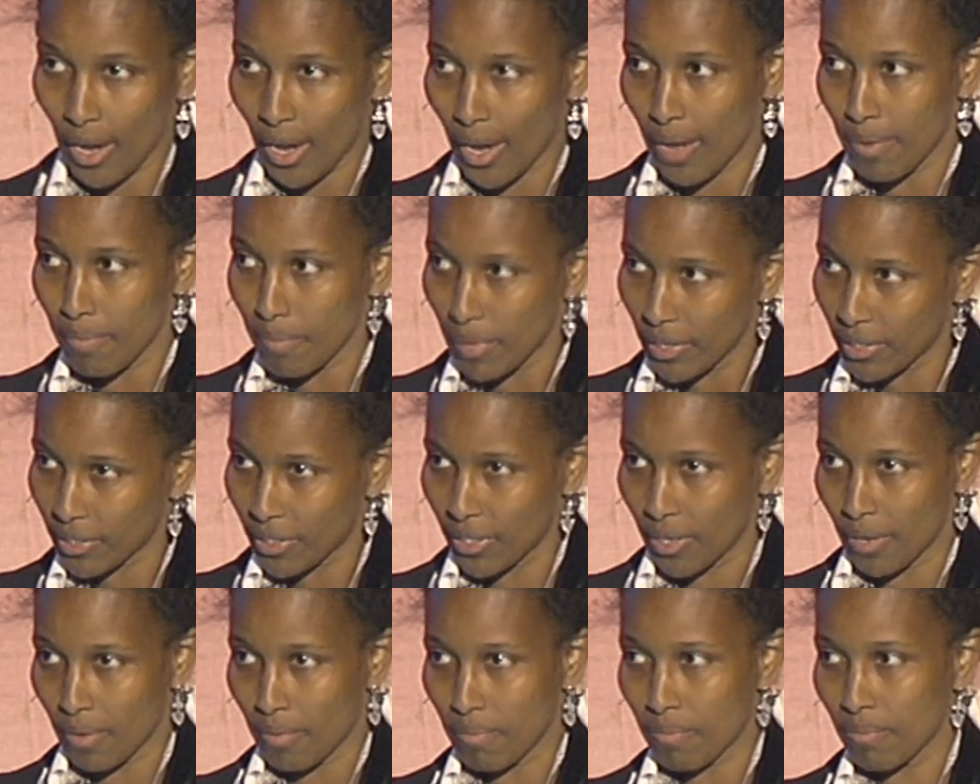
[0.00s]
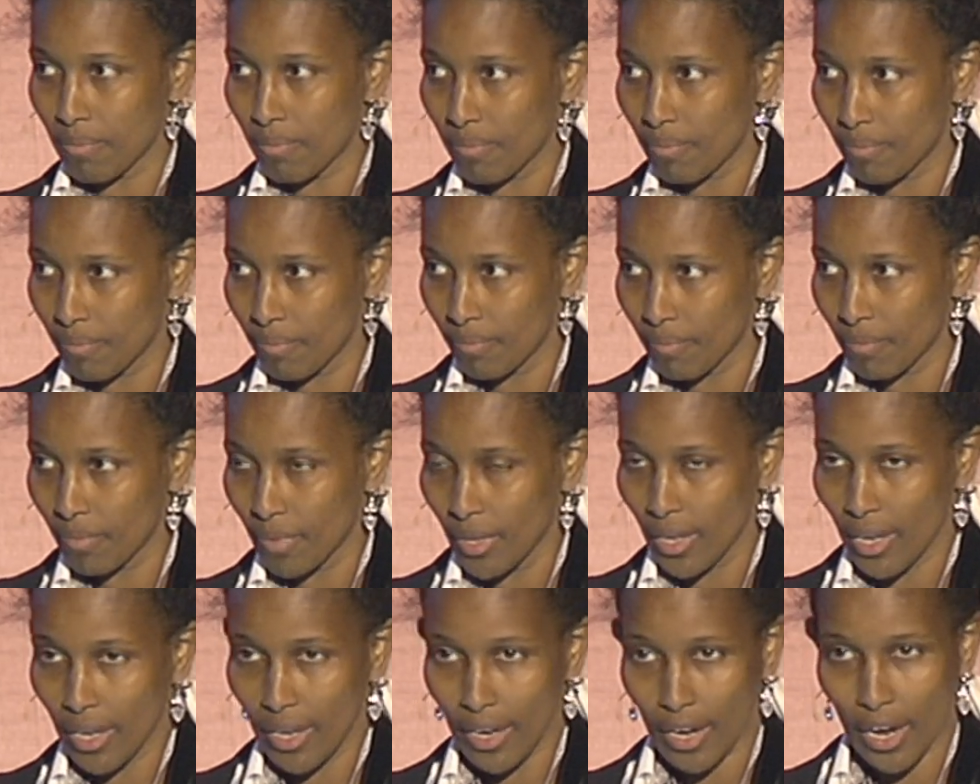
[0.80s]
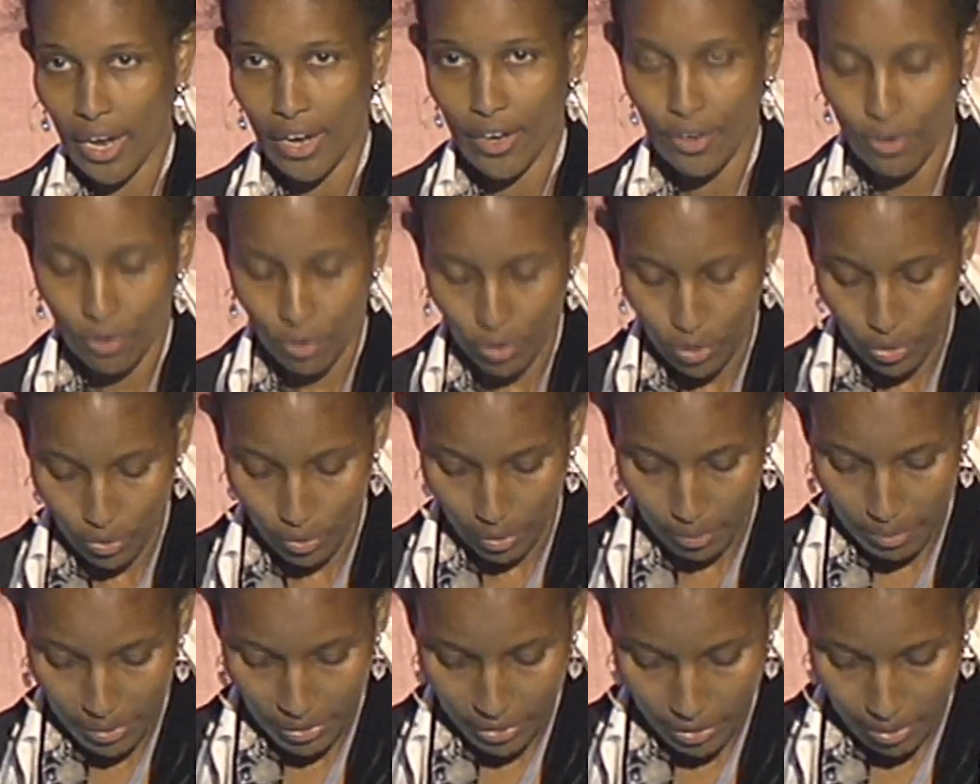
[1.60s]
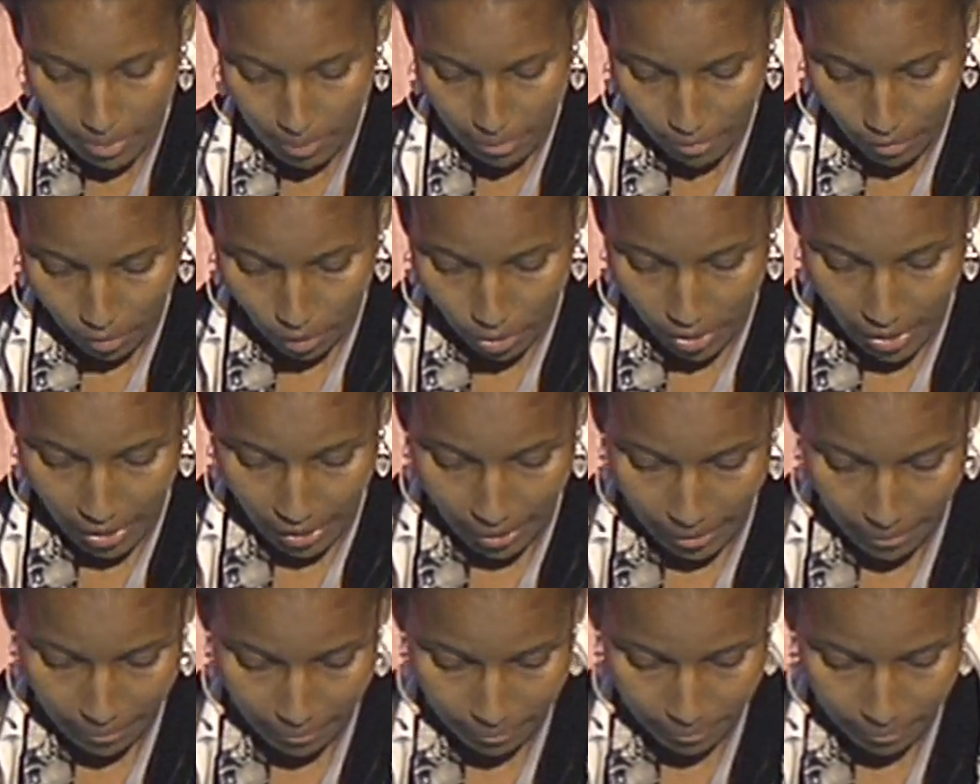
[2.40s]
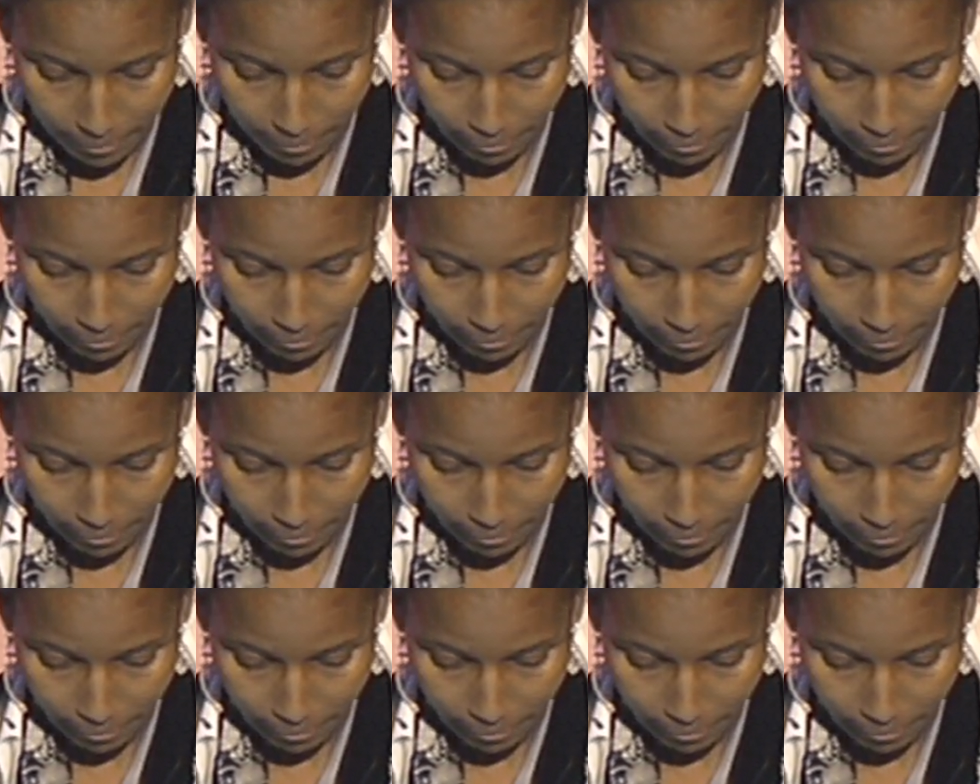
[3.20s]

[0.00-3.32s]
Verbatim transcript: I miss him, and I know you'll miss him fondly.